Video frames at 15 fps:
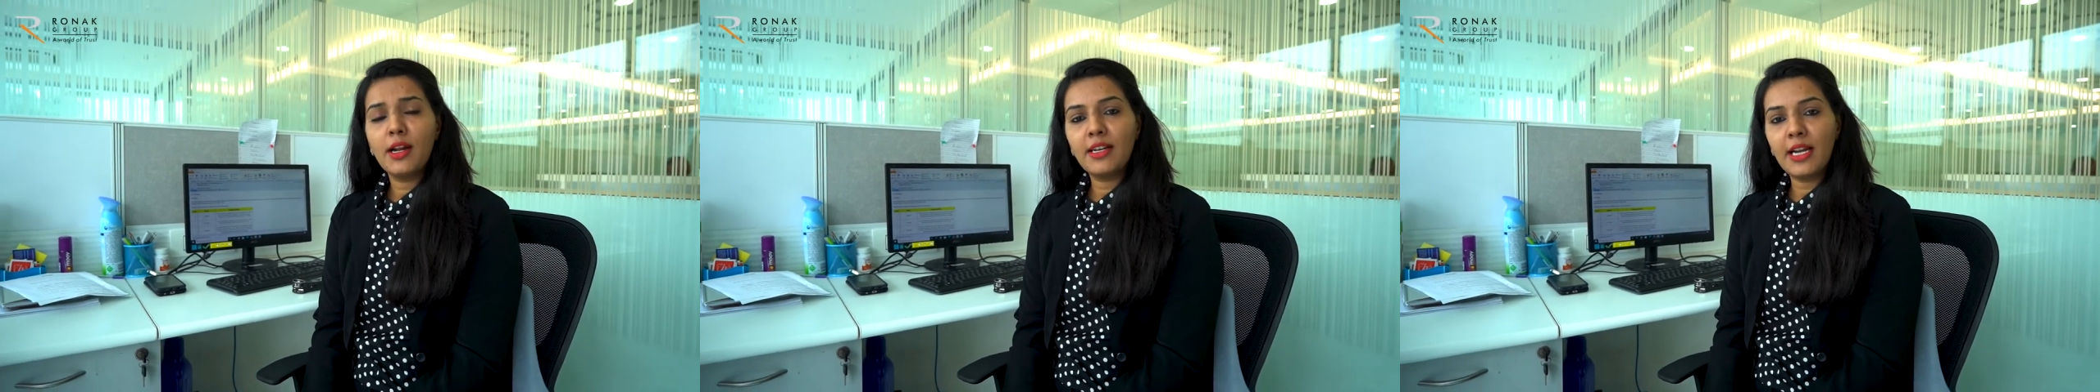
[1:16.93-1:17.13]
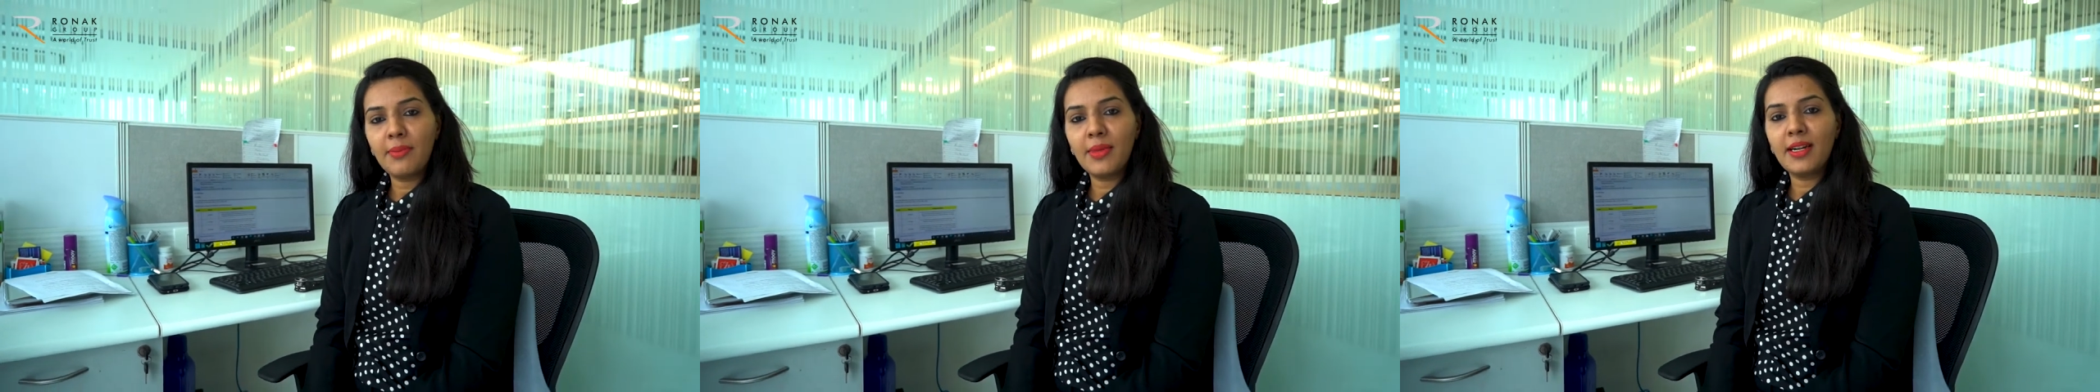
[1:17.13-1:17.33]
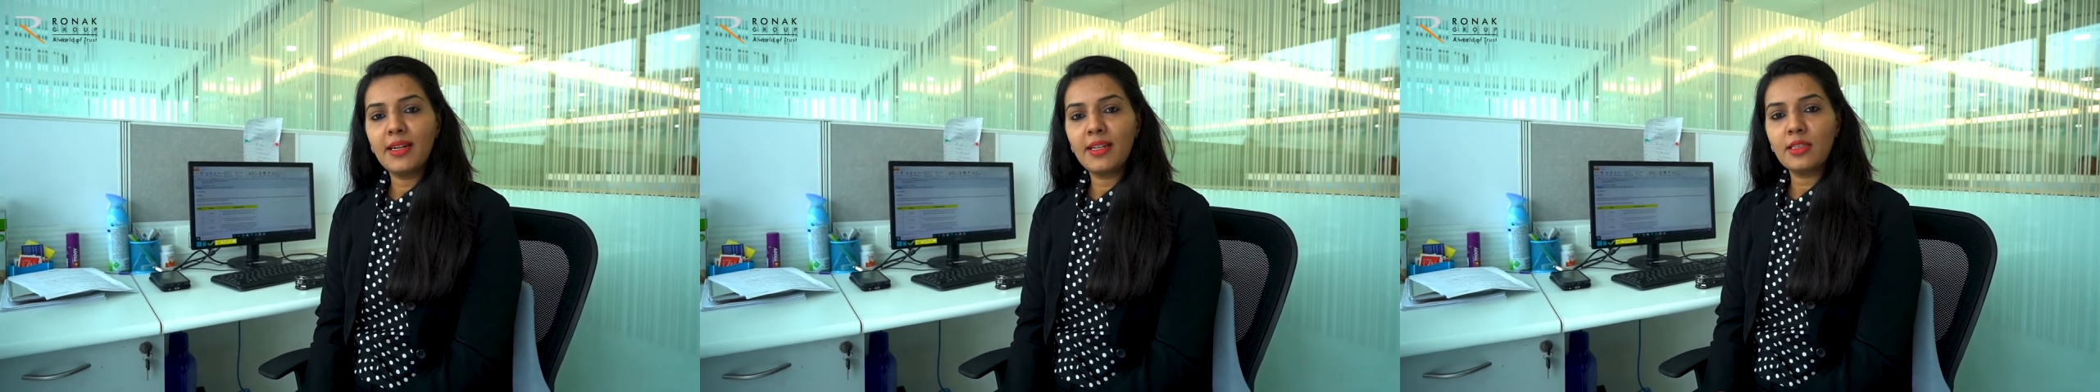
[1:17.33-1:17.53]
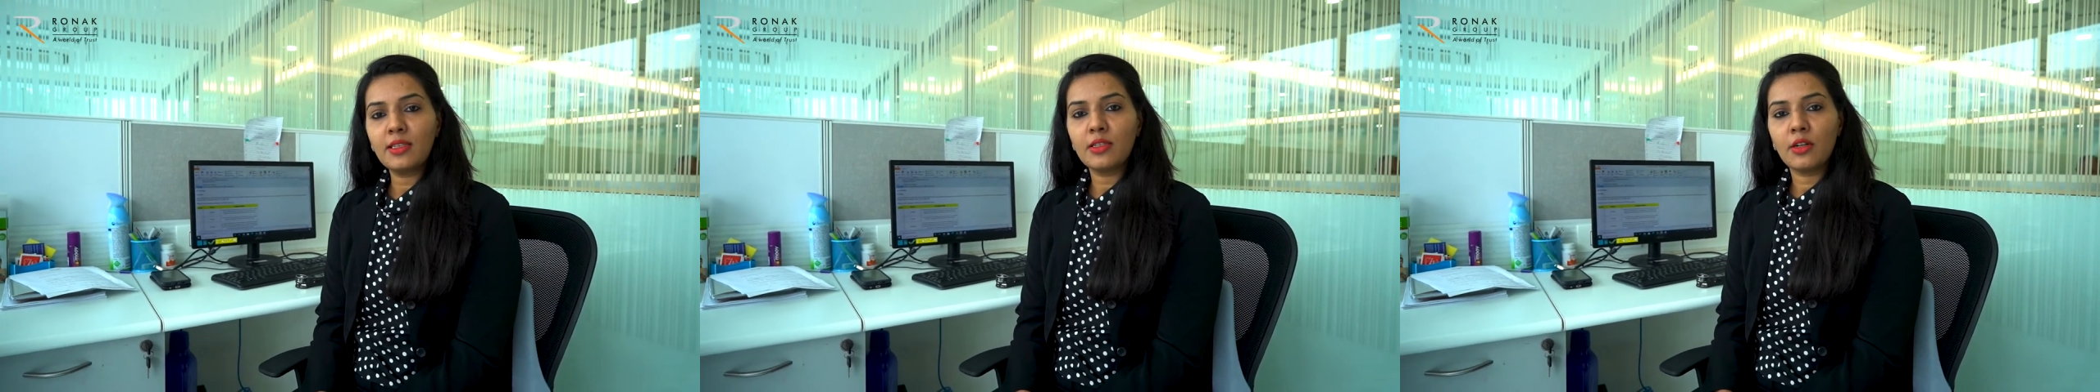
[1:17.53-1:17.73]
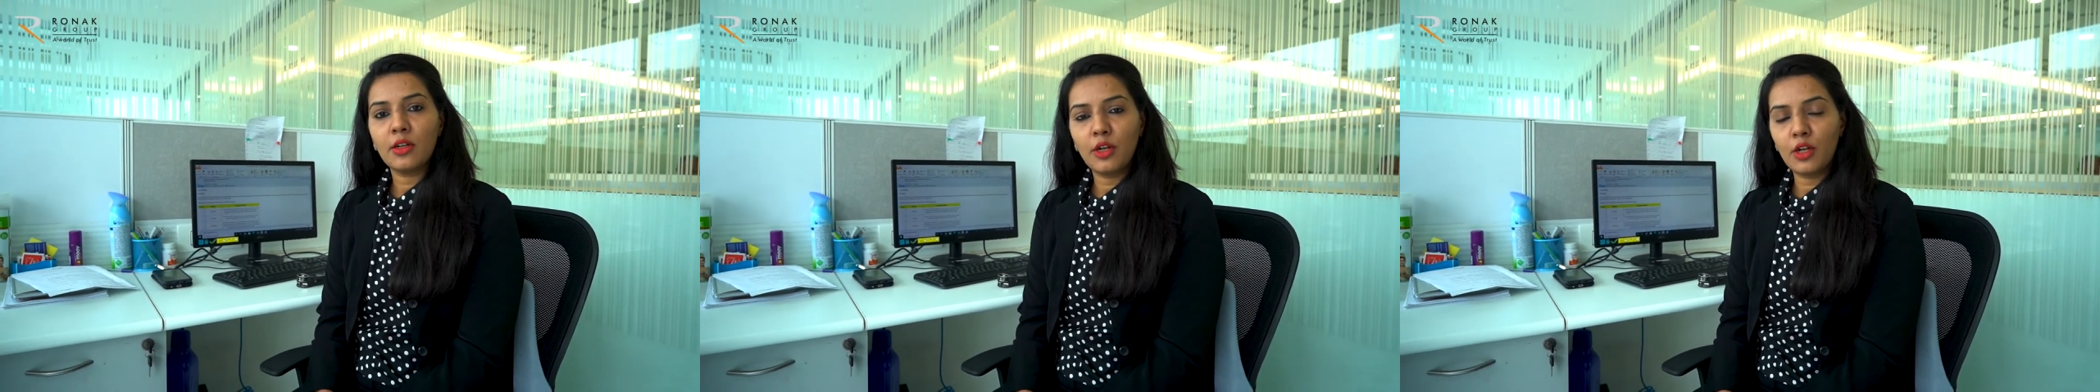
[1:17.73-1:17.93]

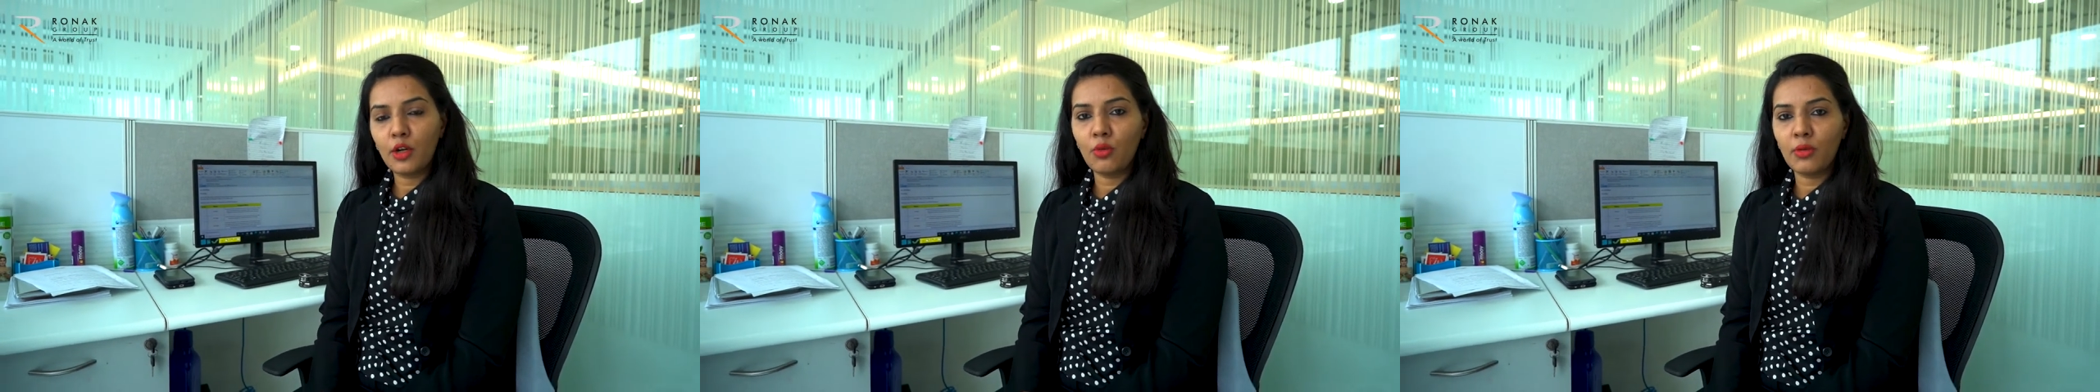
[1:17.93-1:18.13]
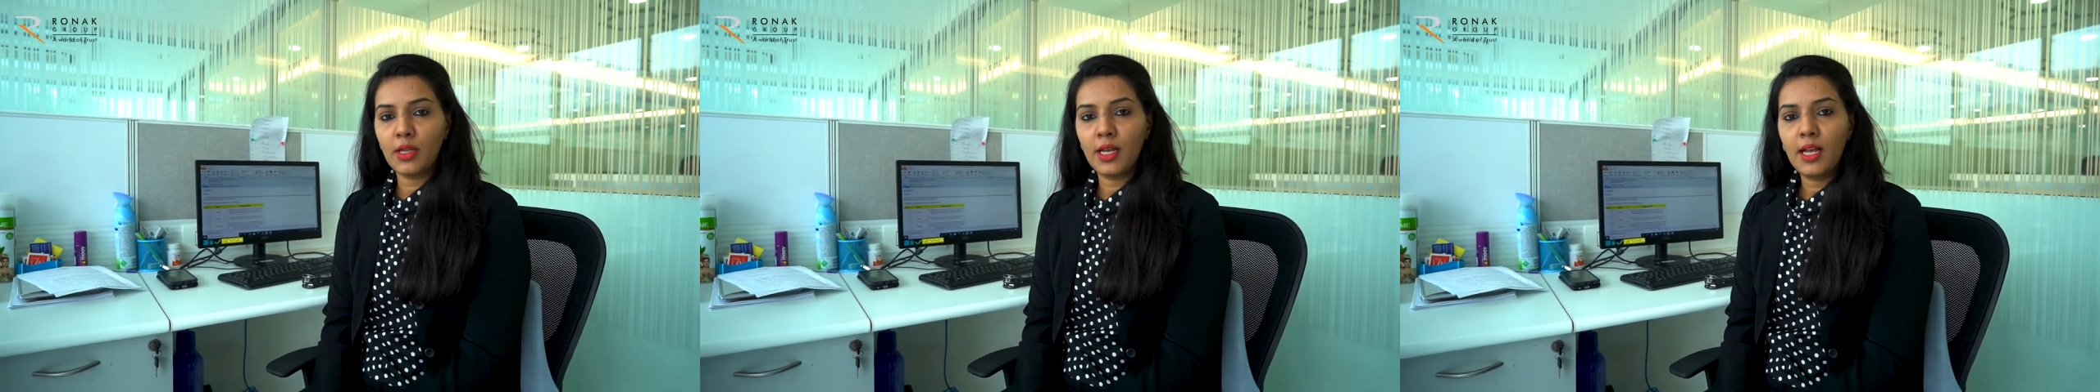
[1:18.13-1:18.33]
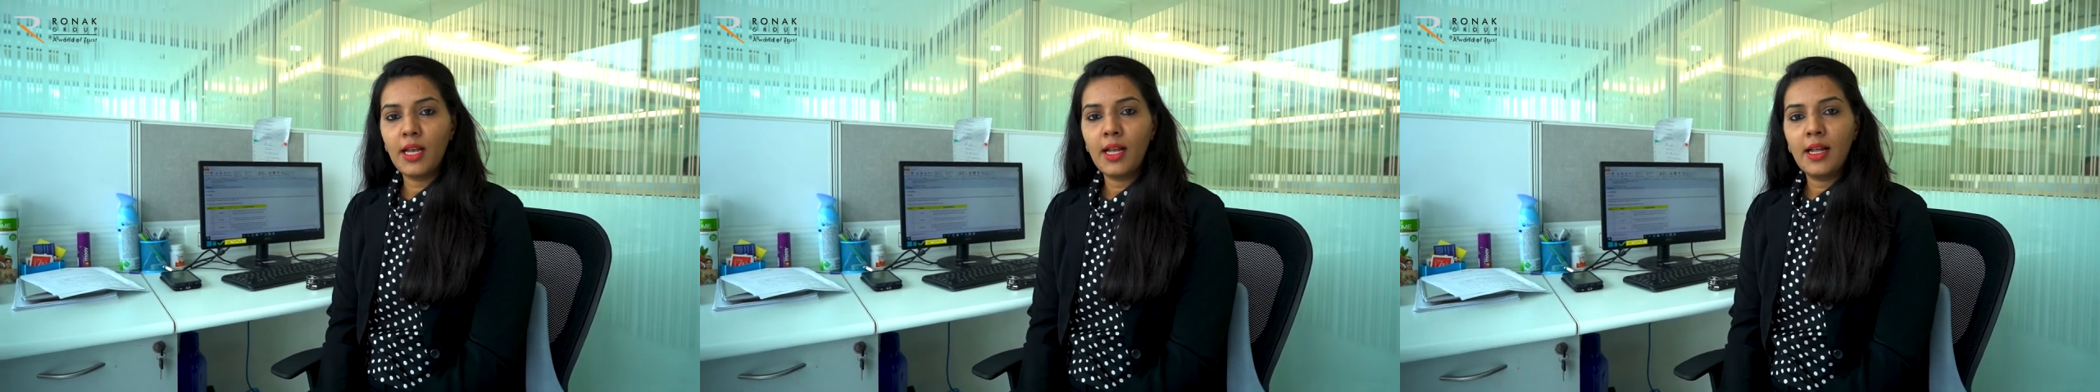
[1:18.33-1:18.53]
tremendous growth.